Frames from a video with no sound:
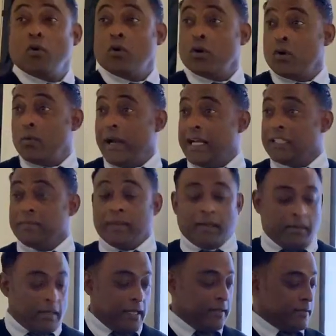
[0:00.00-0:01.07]
or harassment
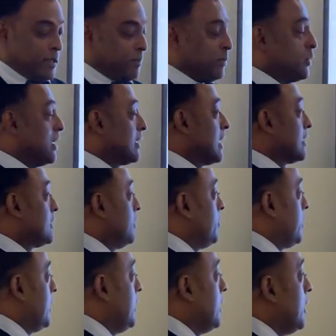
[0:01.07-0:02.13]
is a protected
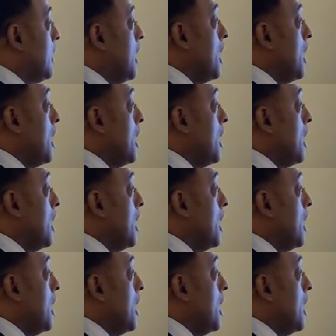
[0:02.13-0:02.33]
activity.